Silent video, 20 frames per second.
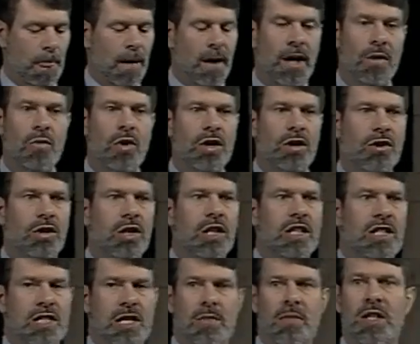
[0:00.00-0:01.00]
And I want to look
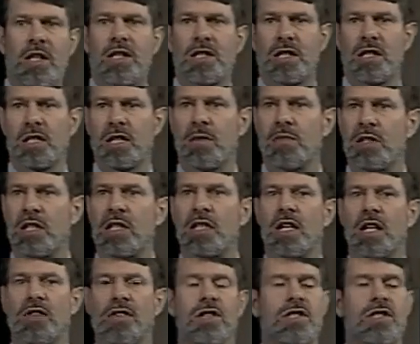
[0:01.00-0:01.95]
at some of these in some detail.